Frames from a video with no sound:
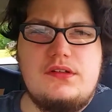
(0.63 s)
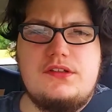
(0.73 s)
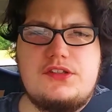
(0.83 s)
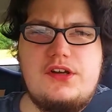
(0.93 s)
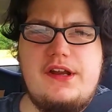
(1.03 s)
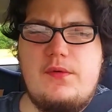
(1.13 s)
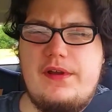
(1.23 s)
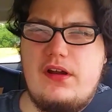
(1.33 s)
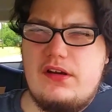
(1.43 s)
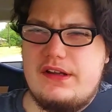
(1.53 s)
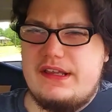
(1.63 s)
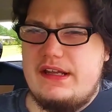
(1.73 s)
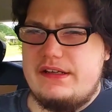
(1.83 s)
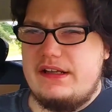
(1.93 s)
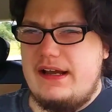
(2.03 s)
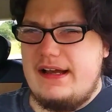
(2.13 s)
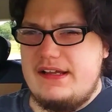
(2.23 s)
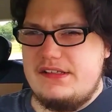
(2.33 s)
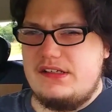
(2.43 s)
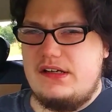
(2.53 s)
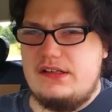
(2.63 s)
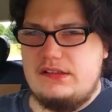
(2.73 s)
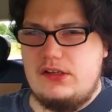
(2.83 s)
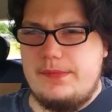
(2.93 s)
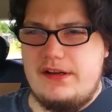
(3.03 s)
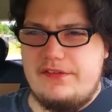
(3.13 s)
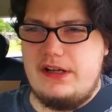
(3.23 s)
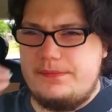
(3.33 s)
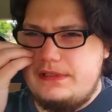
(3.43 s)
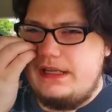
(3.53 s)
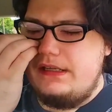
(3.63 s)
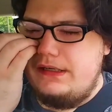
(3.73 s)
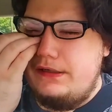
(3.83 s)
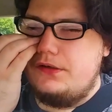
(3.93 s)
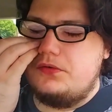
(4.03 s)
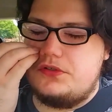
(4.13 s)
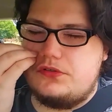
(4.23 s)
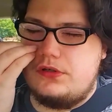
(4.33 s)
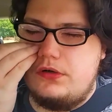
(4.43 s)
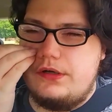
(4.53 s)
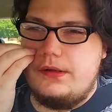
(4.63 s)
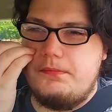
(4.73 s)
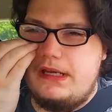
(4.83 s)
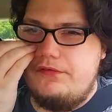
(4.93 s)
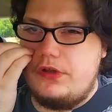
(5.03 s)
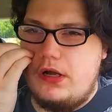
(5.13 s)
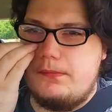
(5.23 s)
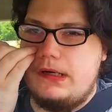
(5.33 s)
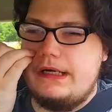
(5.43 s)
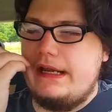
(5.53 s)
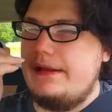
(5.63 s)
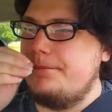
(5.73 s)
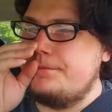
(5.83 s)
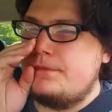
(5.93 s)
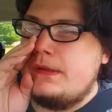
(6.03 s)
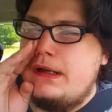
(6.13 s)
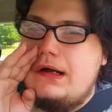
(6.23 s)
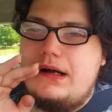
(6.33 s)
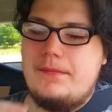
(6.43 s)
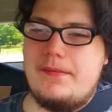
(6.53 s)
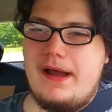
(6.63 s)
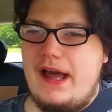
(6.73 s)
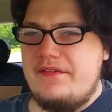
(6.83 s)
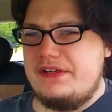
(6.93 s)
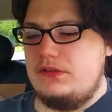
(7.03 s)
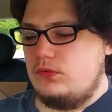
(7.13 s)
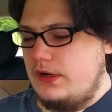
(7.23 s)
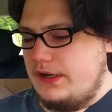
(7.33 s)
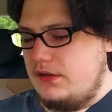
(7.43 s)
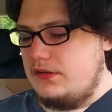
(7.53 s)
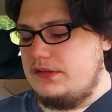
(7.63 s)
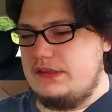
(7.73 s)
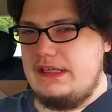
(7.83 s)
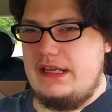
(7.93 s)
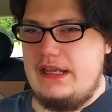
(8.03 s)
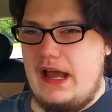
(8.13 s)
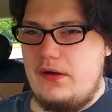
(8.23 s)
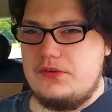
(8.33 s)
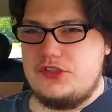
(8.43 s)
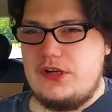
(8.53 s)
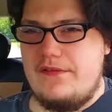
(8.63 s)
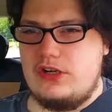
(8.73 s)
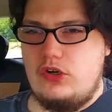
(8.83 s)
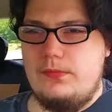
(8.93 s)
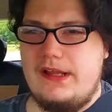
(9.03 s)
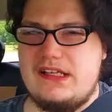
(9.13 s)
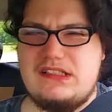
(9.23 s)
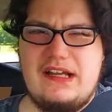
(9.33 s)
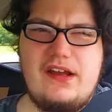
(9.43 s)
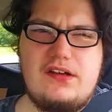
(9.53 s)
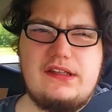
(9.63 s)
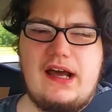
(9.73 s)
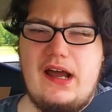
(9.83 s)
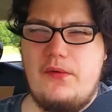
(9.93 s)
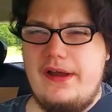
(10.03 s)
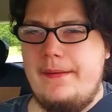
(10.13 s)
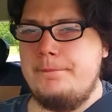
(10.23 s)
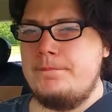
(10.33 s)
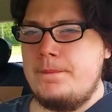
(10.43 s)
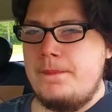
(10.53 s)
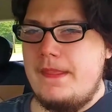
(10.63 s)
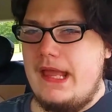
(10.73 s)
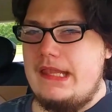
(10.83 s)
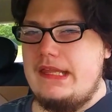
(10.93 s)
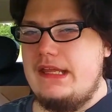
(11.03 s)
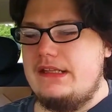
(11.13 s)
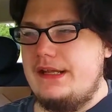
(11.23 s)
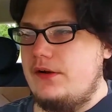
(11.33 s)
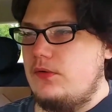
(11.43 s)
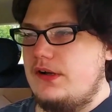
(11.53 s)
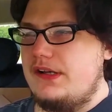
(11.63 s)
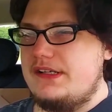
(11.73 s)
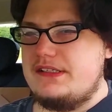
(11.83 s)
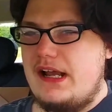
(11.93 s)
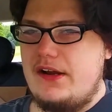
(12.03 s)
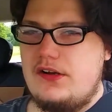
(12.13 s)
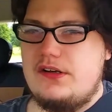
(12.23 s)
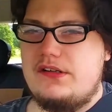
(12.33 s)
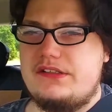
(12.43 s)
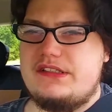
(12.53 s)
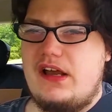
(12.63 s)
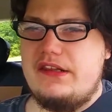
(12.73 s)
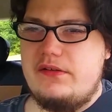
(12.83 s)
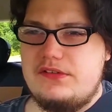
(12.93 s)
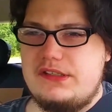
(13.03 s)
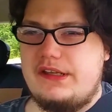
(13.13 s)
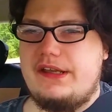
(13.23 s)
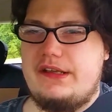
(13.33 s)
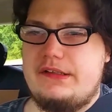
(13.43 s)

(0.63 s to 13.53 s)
So here we are again, guys. A little bit of an update here, which will go to mini vlog Monday. I'm having where I was driving home last night on the highway, and then I heard a sound that was like,